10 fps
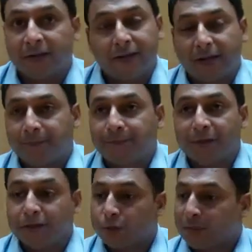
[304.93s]
Yeah.
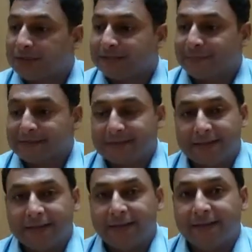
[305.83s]
So which is
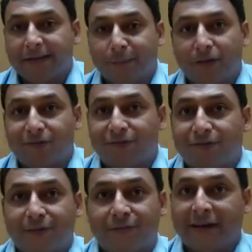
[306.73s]
basically number of
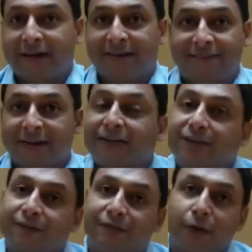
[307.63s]
valid
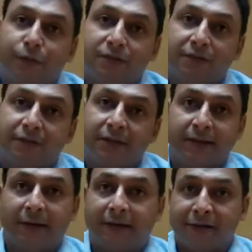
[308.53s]
defect found in an
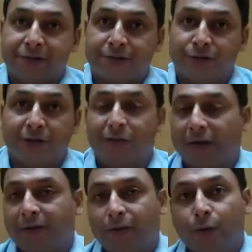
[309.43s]
iteration. So if you have
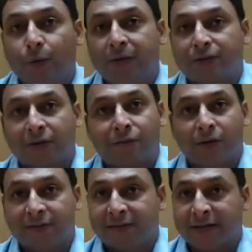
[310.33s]
a 2 weeks or 4
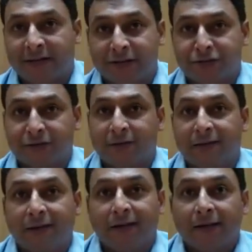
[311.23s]
weeks iteration,
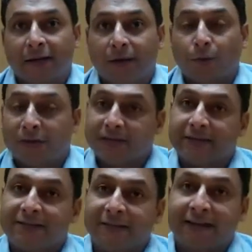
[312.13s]
what is the
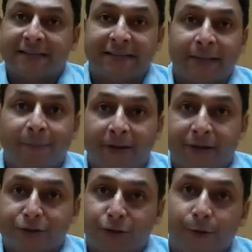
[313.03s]
defect escape
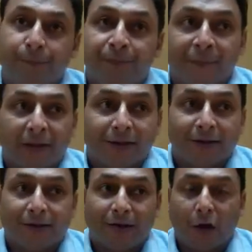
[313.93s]
rate? So
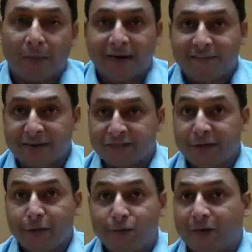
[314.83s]
how many defects
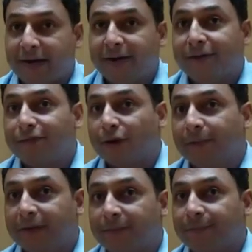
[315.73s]
did you find from
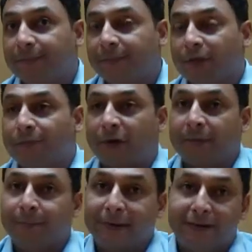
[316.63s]
the
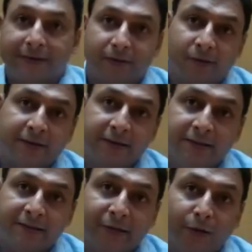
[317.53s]
build or the
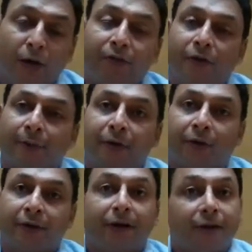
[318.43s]
release that you got from
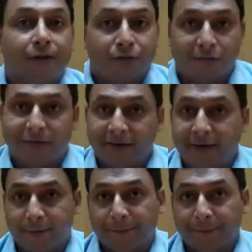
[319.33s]
your software vendor?